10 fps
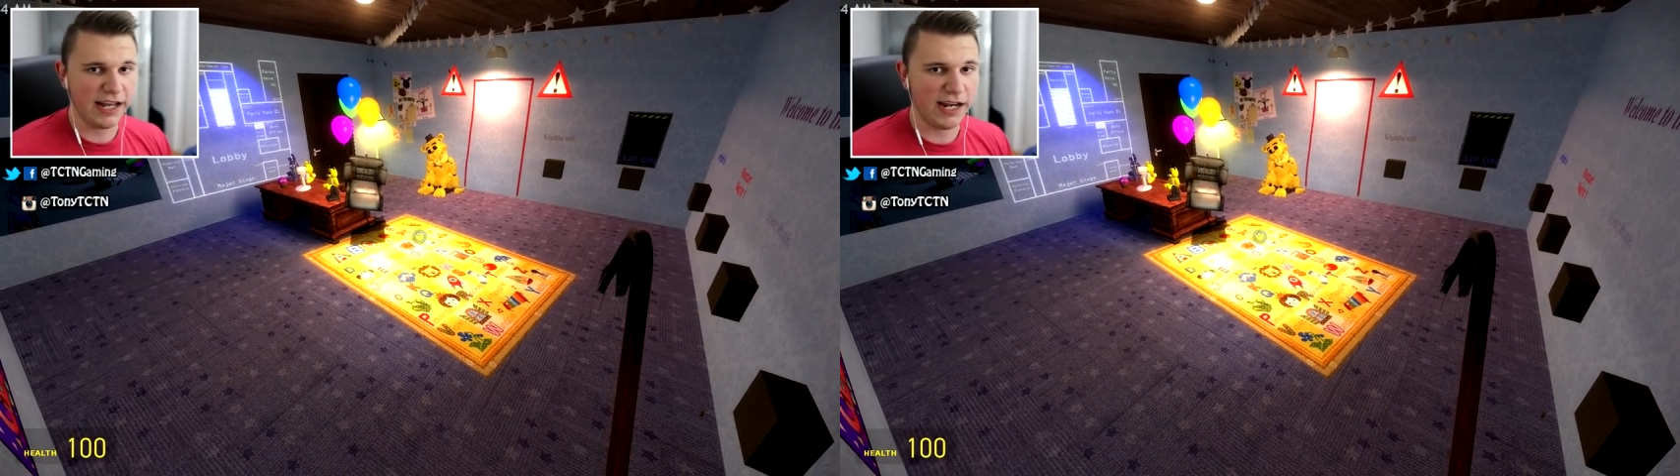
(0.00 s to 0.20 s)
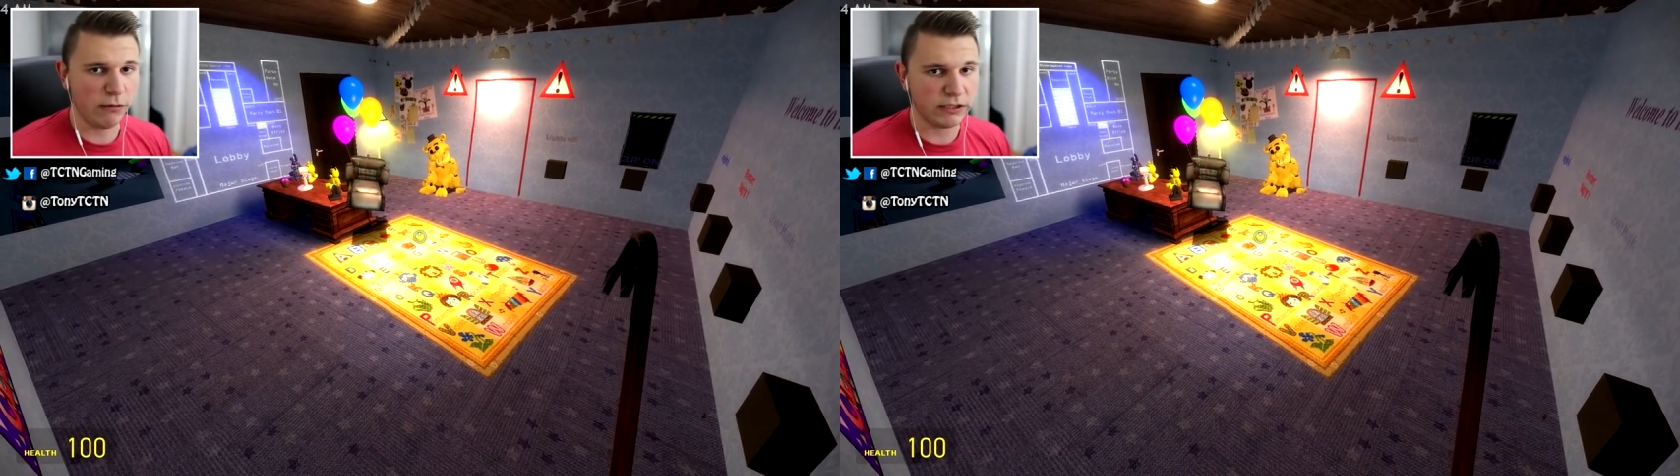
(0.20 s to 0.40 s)

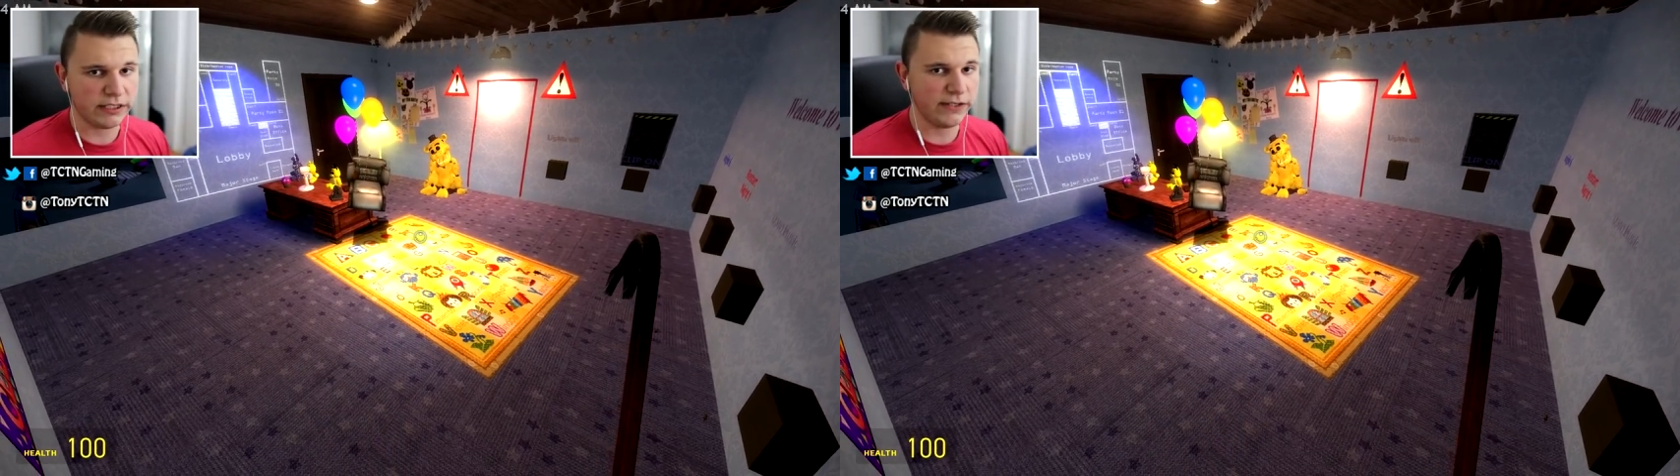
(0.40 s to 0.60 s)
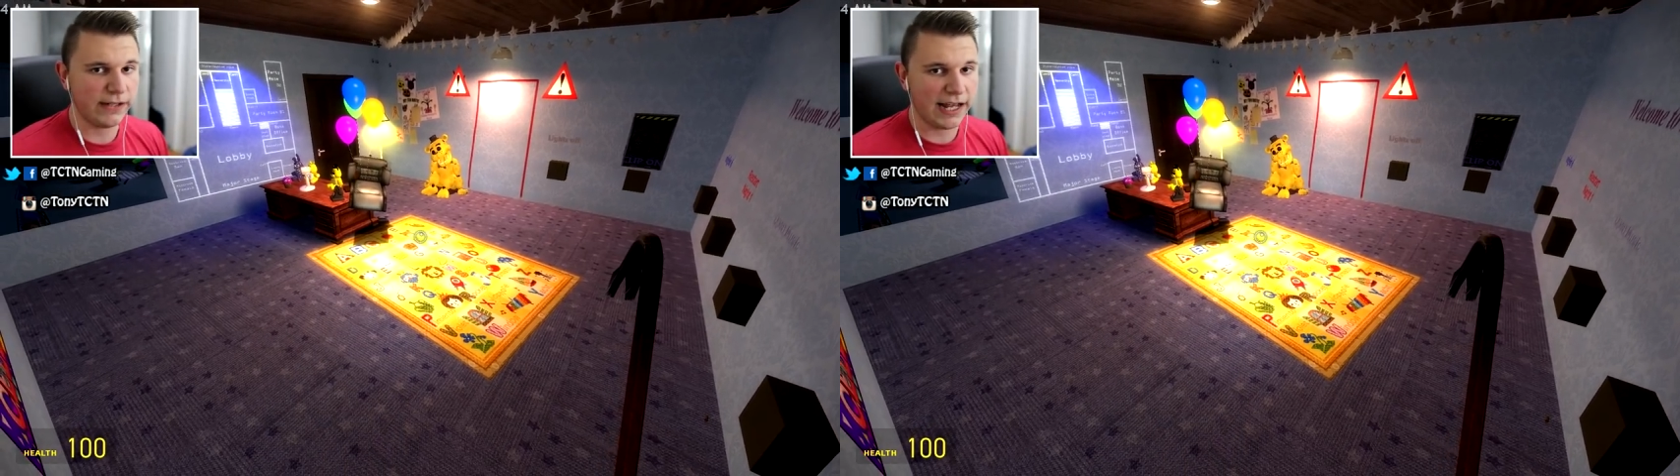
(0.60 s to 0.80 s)
and I will
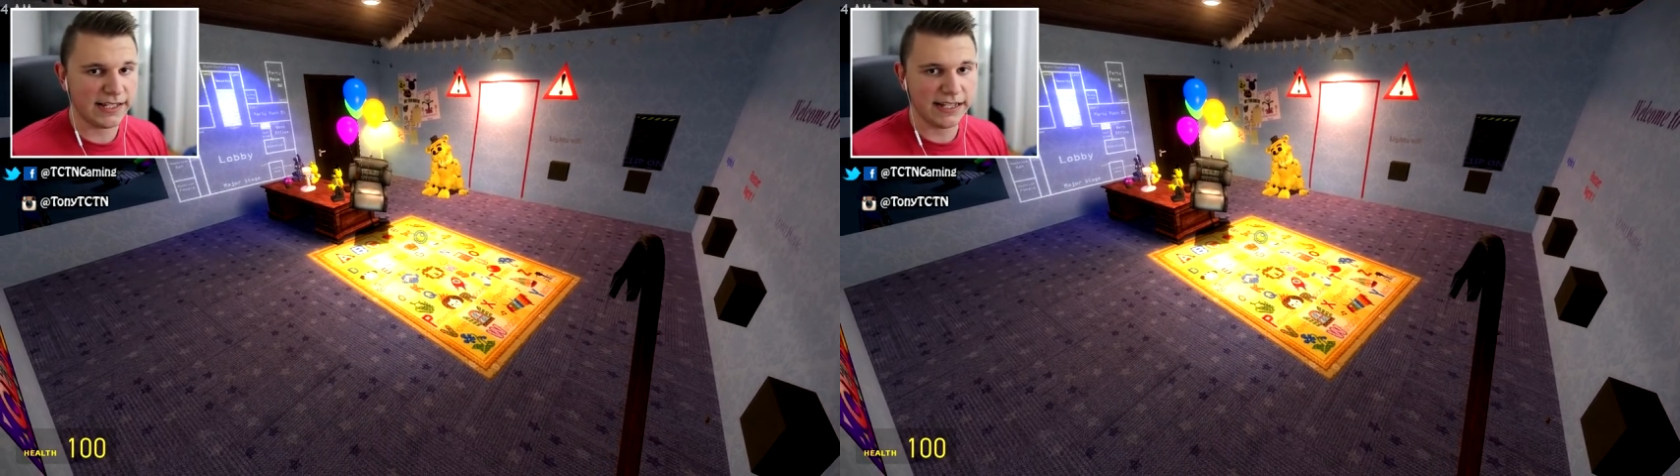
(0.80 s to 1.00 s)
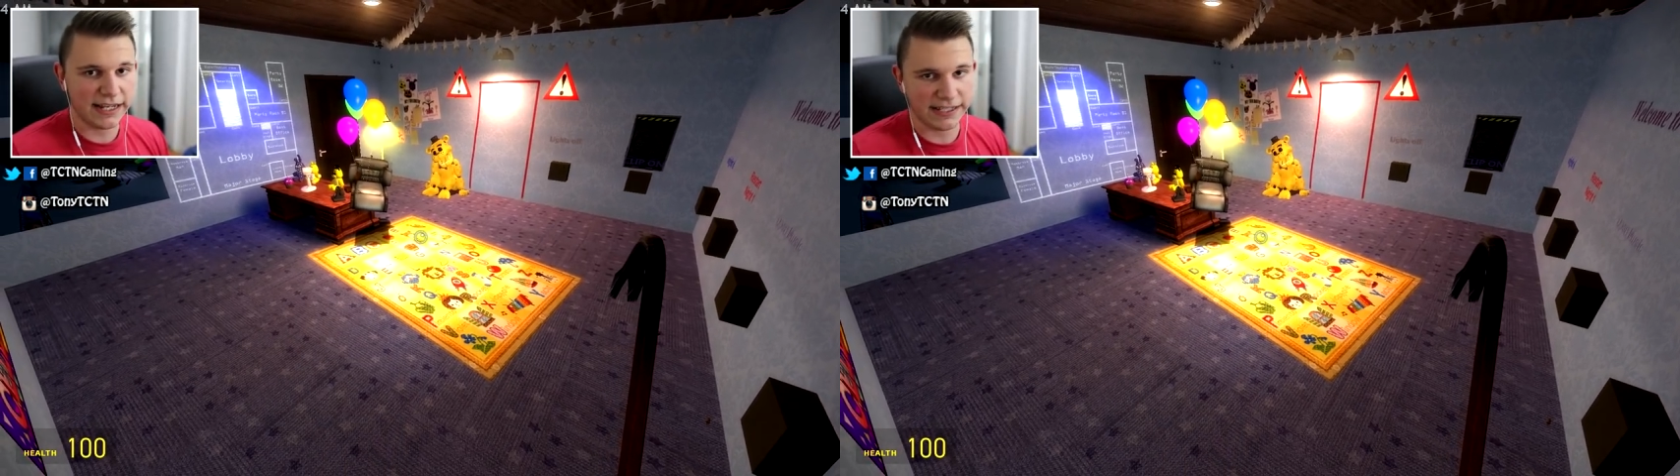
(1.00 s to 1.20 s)
see you
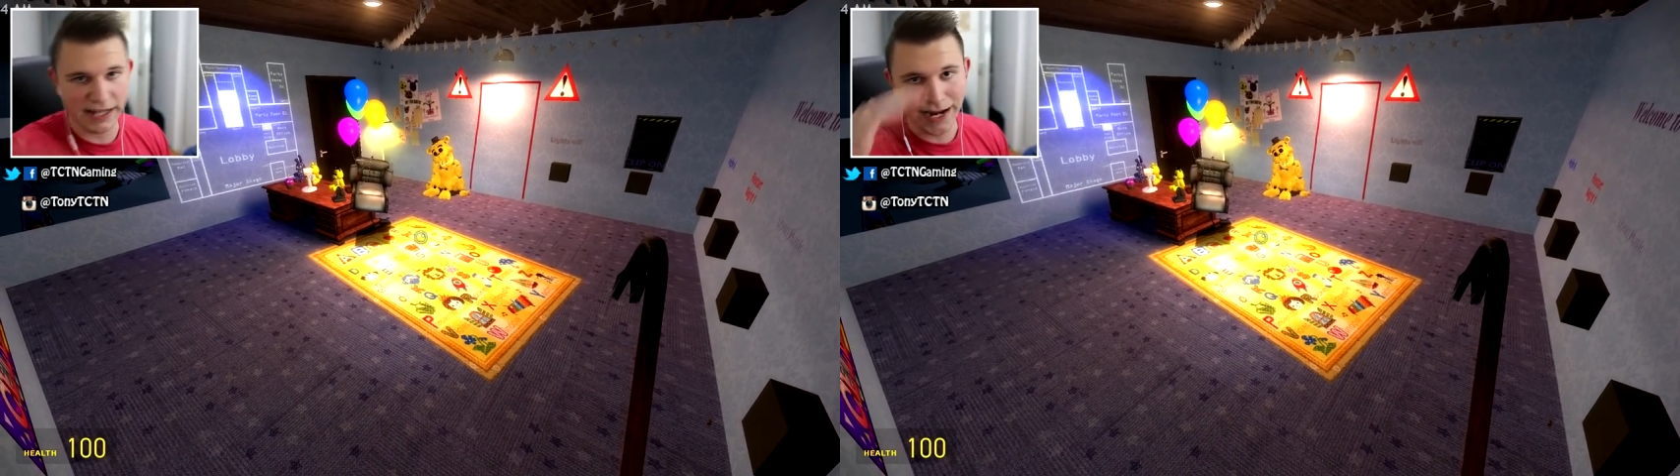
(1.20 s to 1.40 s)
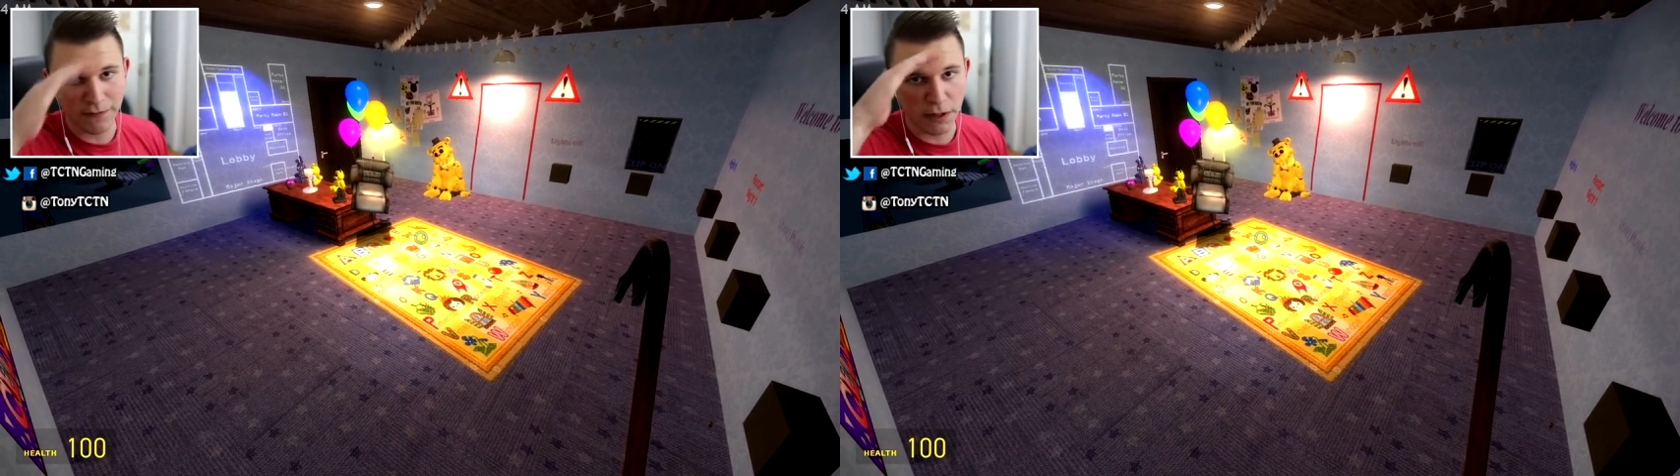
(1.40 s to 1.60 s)
guys next
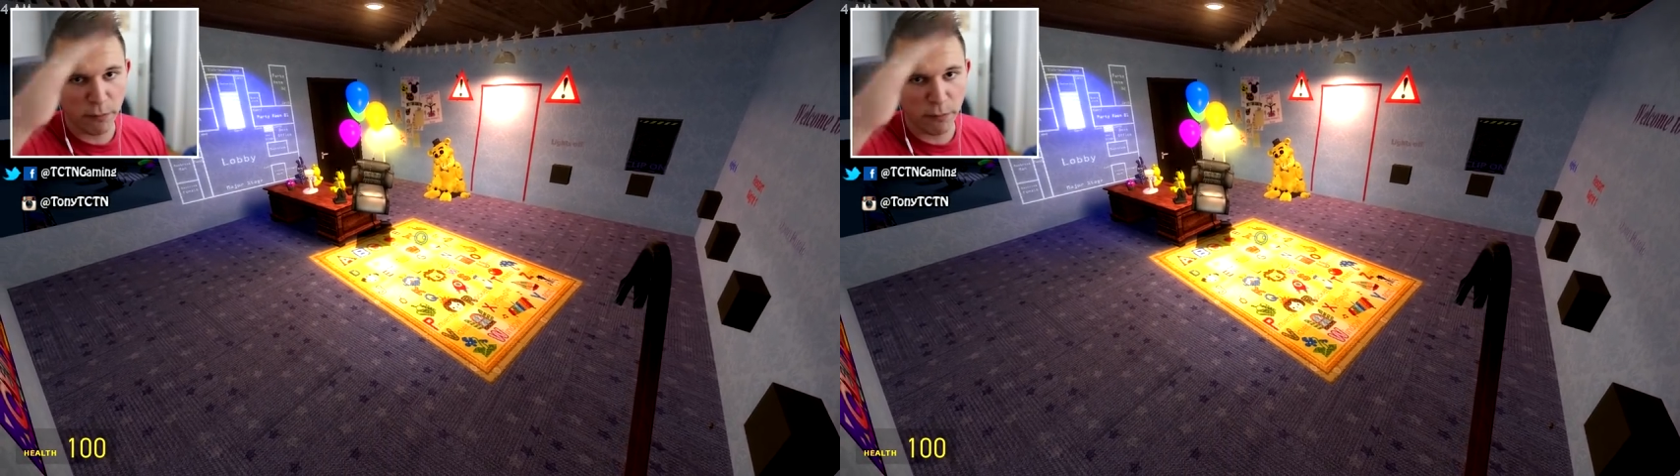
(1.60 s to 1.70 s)
time.